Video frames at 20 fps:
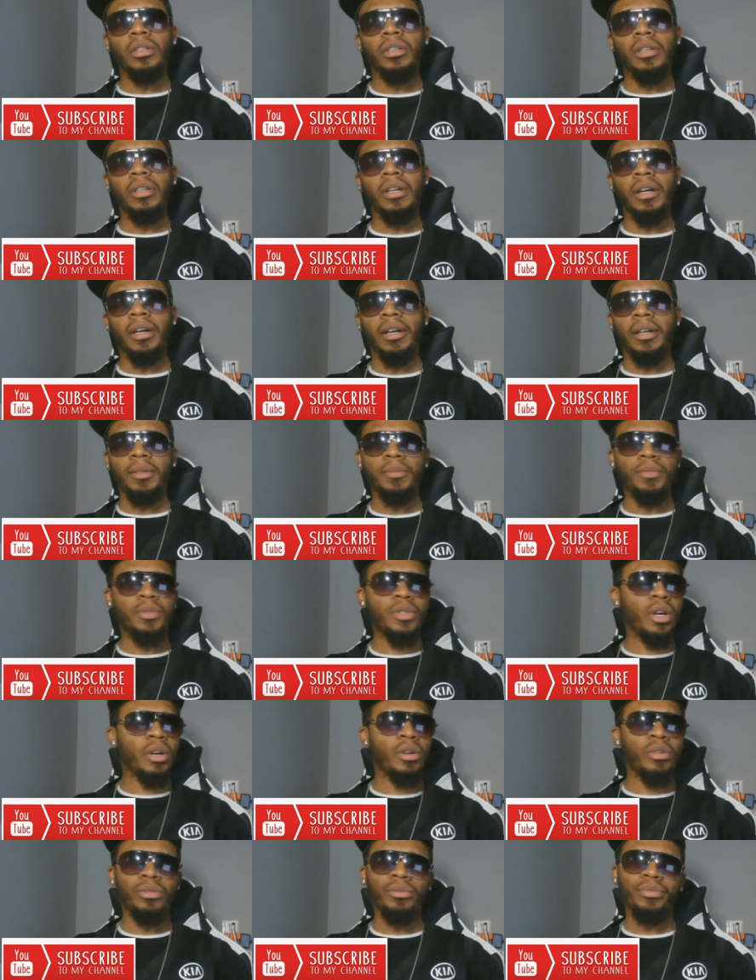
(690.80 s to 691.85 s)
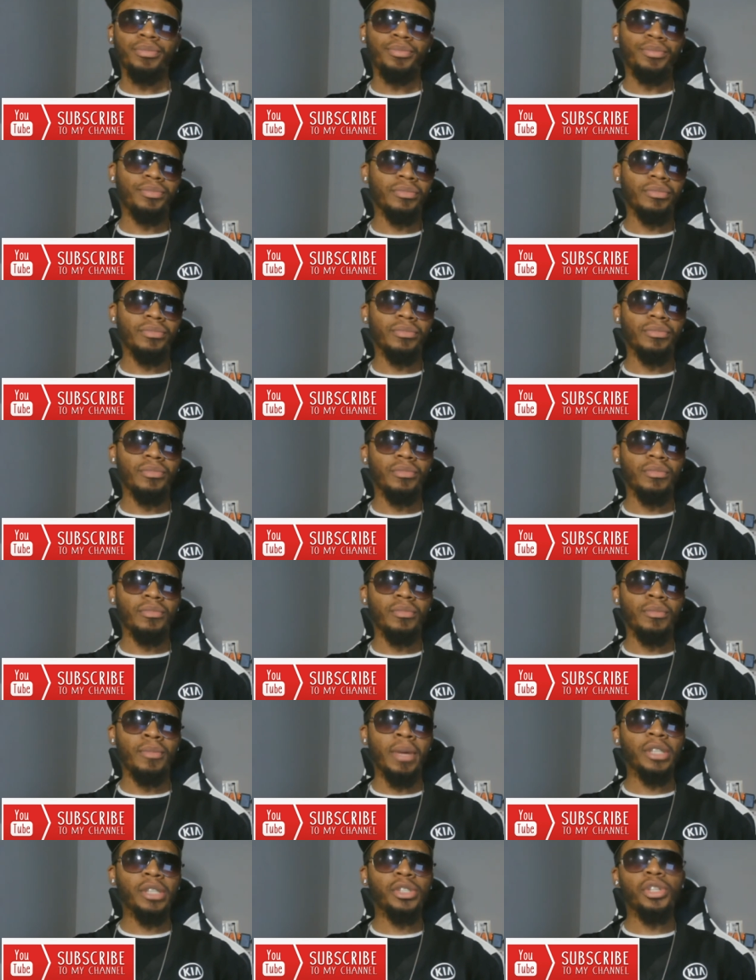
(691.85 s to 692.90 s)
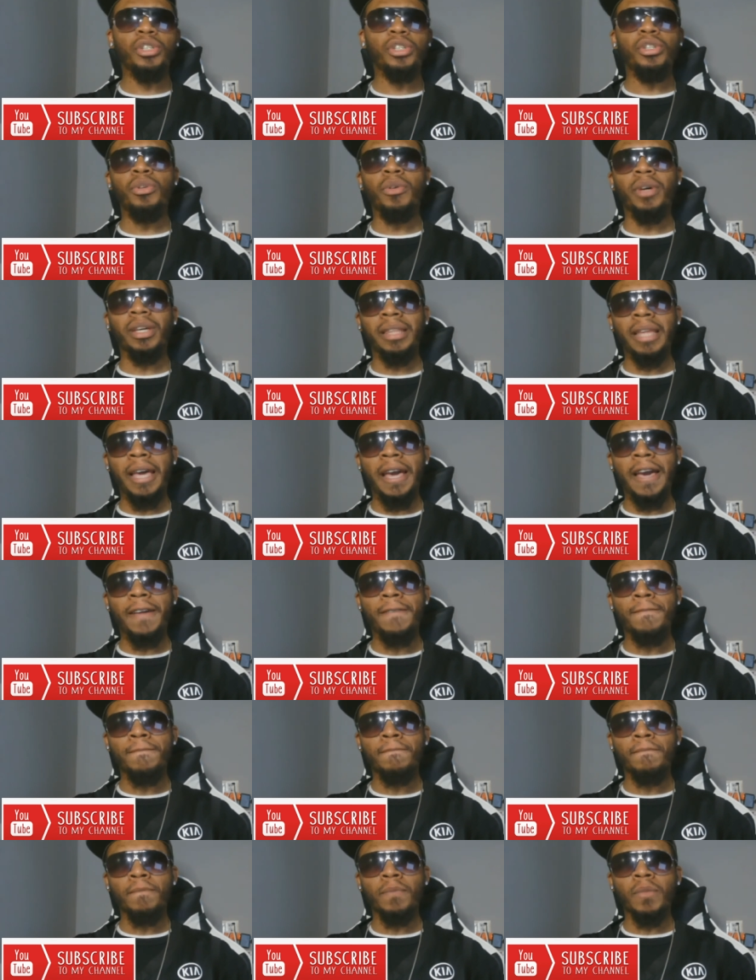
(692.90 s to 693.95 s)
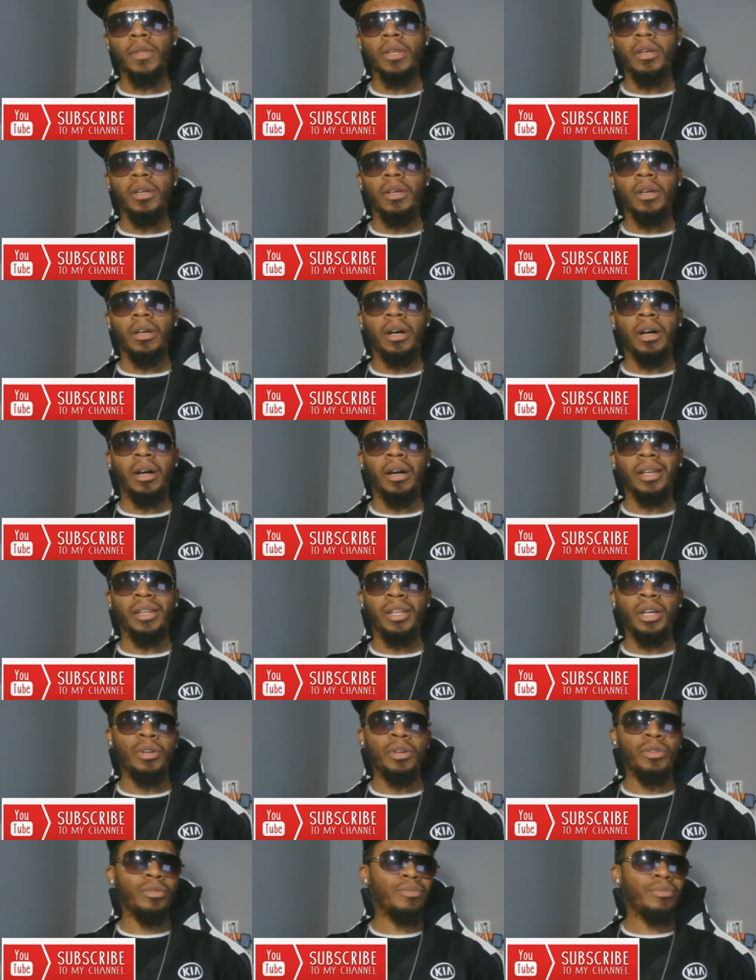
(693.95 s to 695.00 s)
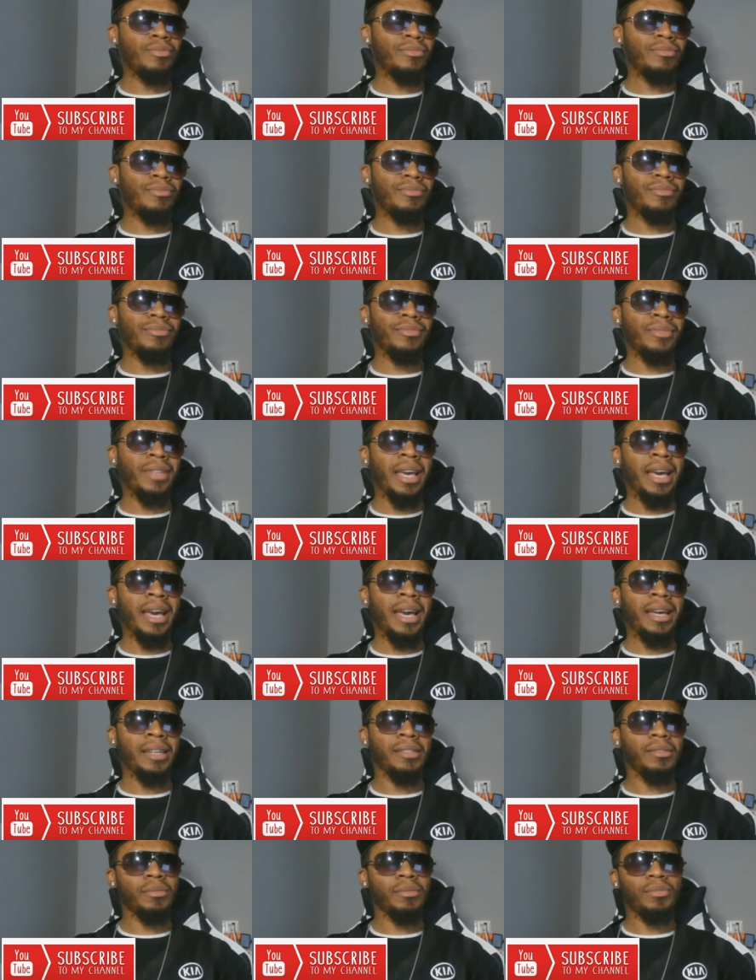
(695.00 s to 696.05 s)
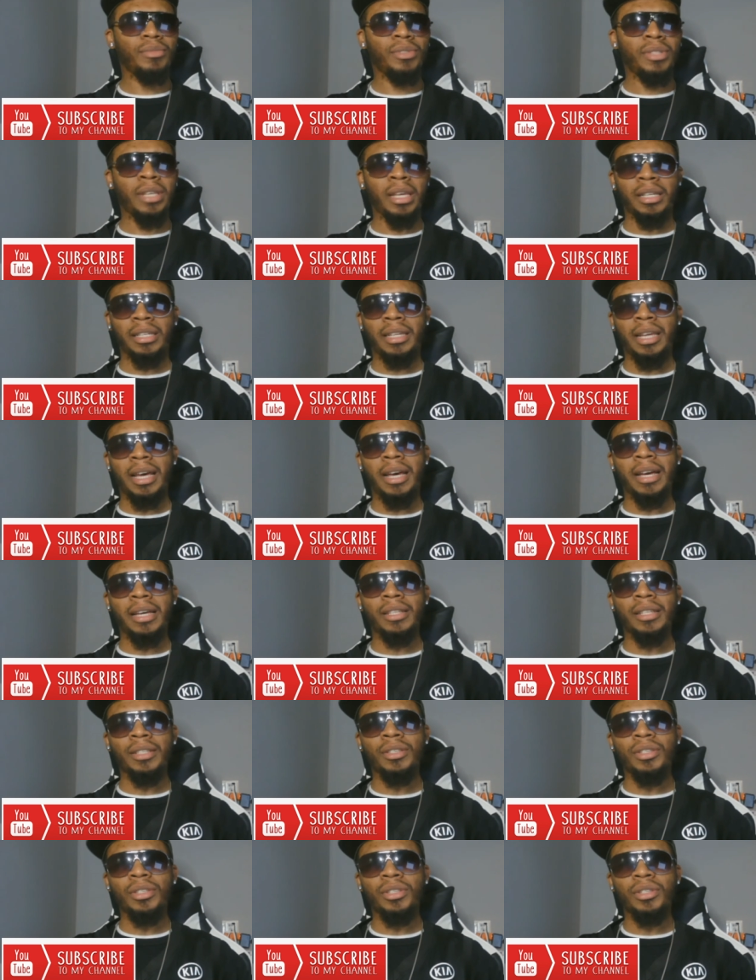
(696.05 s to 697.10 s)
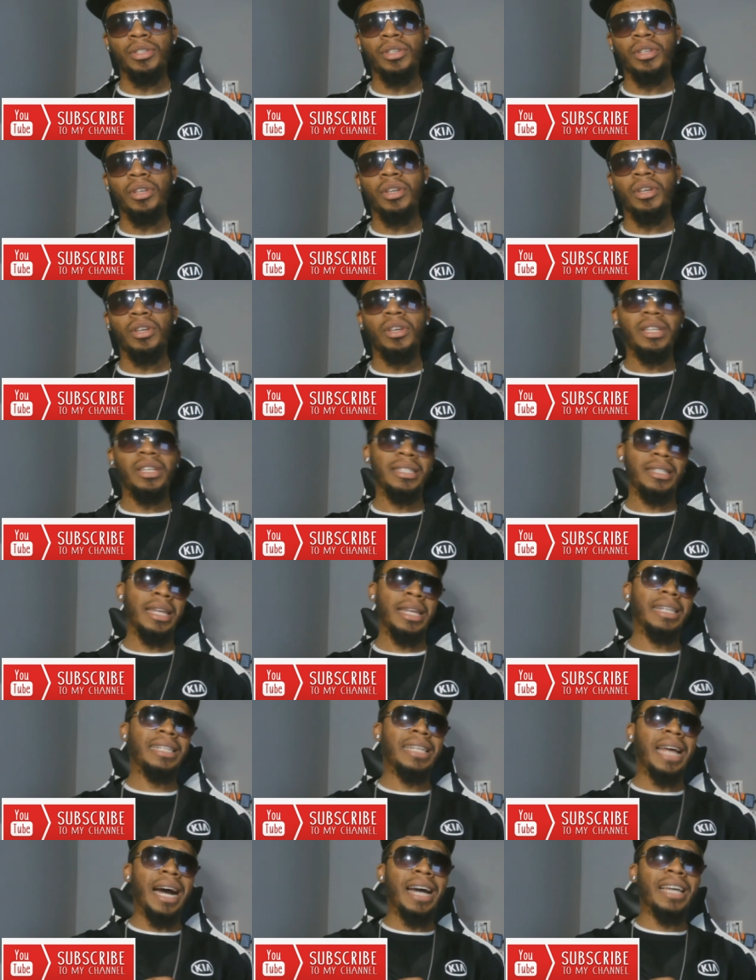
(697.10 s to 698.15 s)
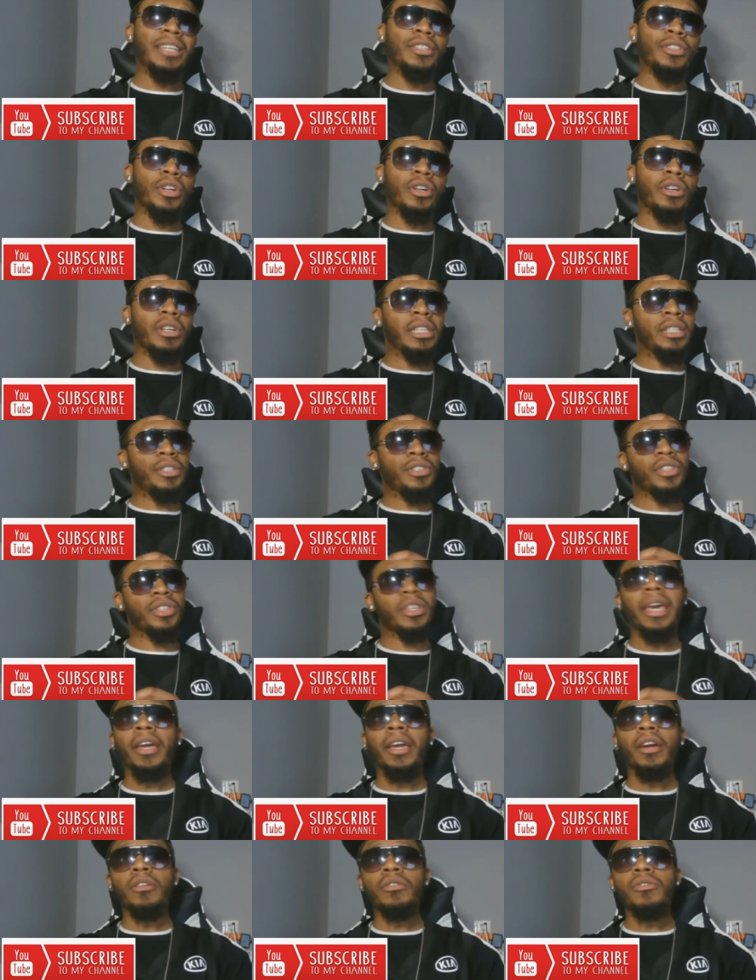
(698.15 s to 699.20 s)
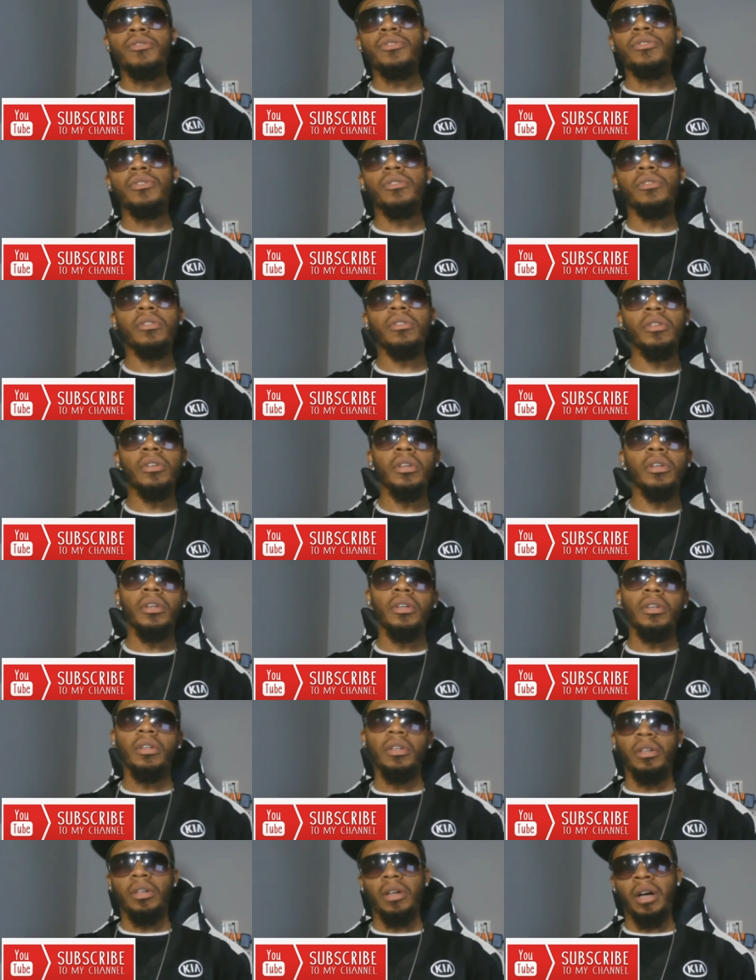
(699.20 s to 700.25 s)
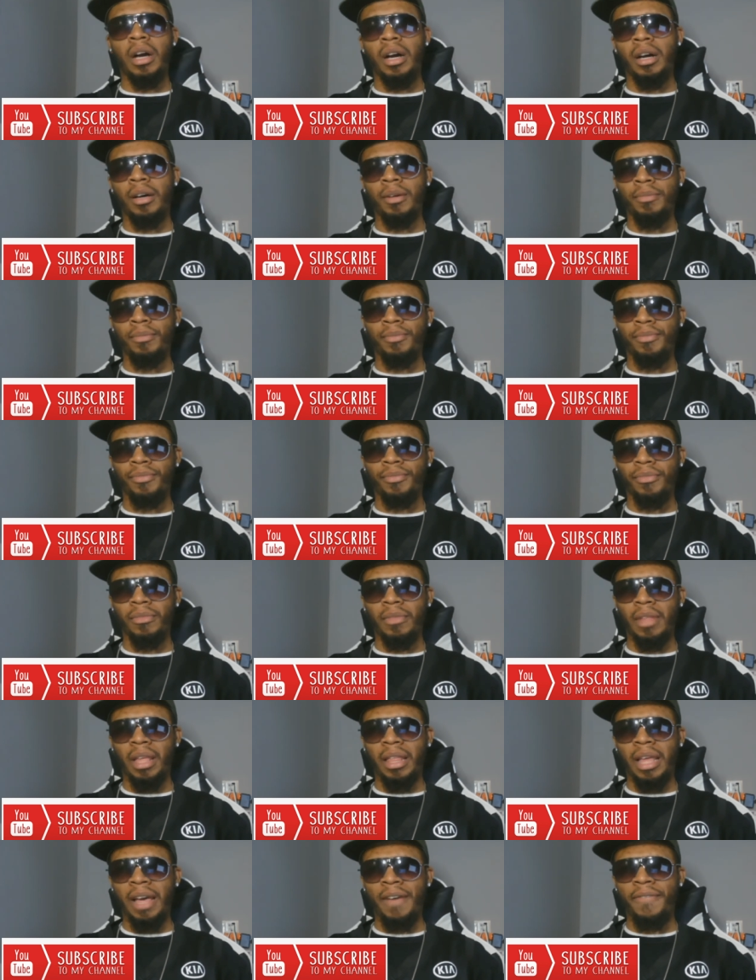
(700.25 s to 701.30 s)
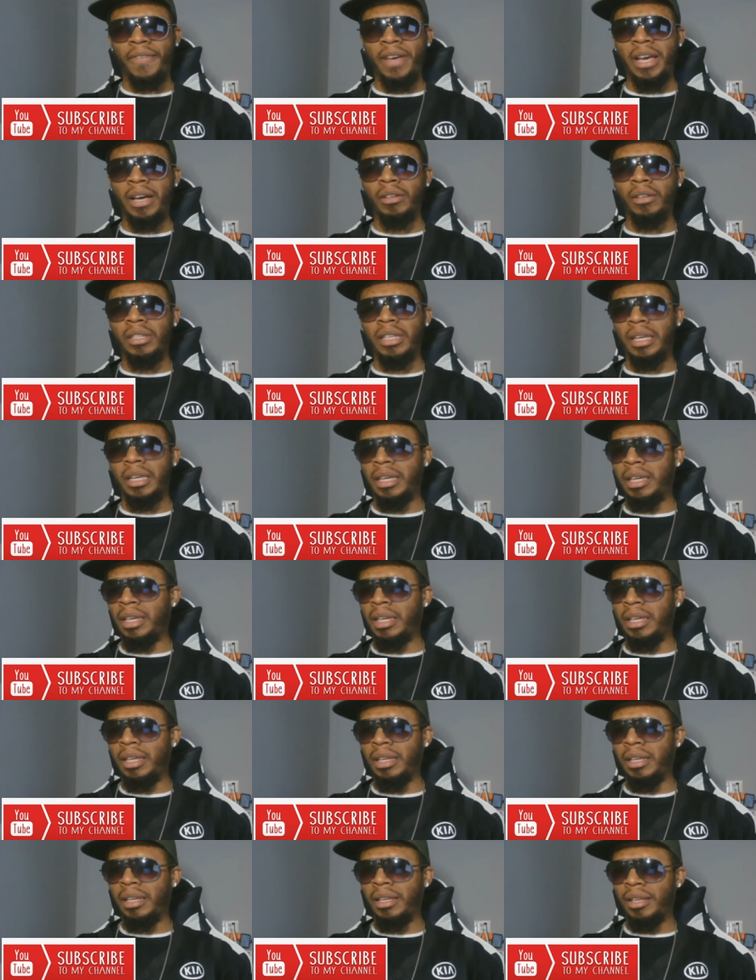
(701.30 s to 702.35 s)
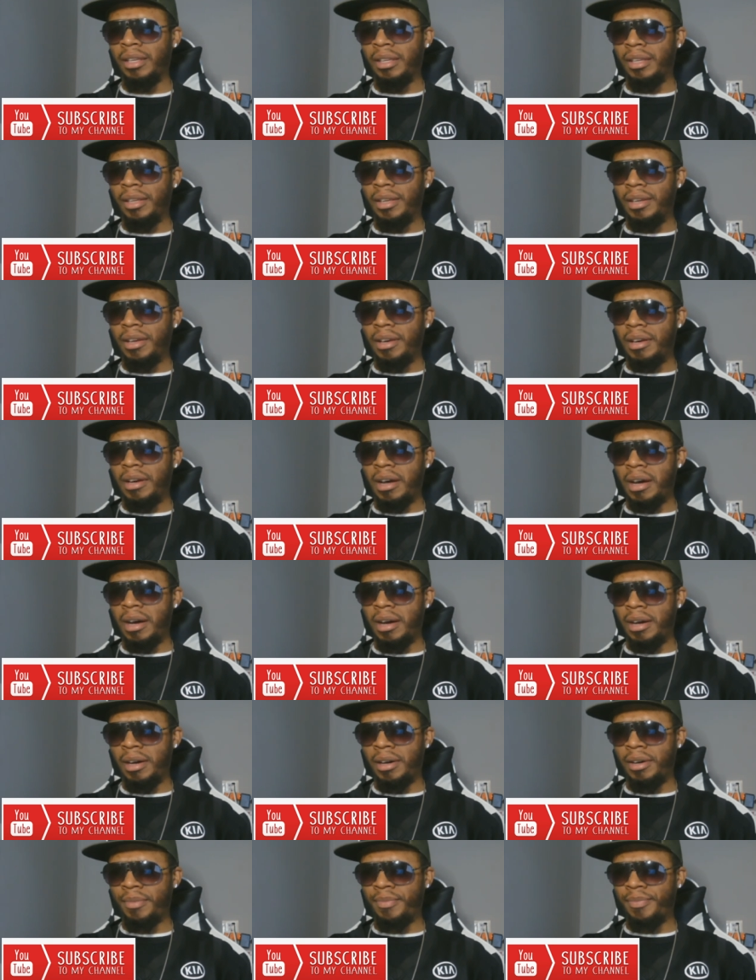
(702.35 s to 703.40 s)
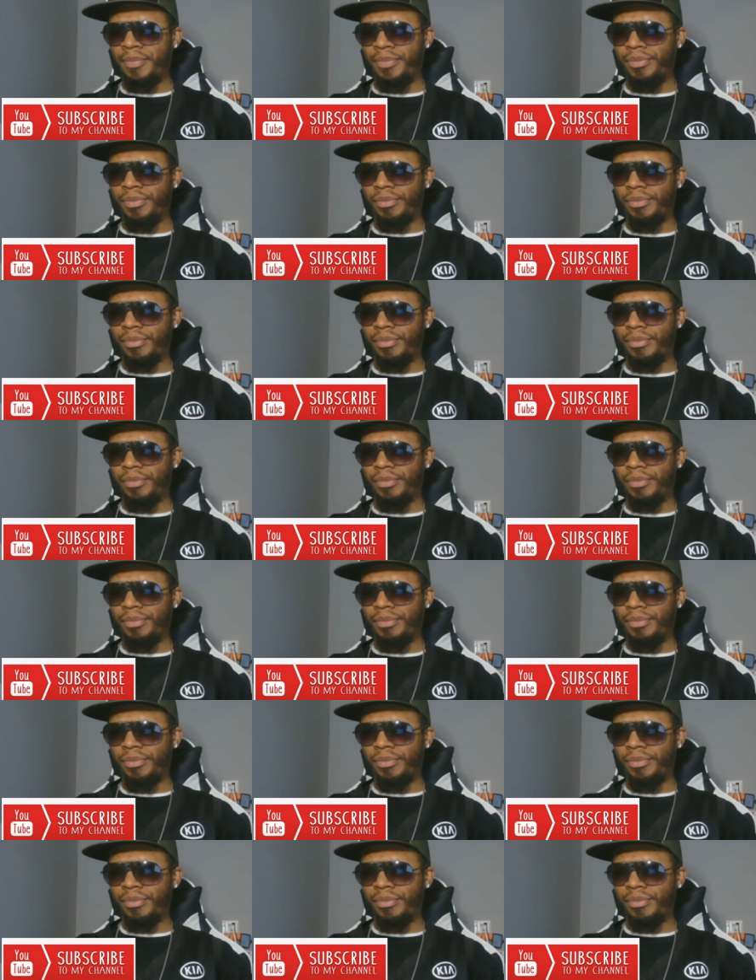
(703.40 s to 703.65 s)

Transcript: Um, so make sure you're doing that. Uh, know that sanitize sanitizer is scarce. Um, I found a um,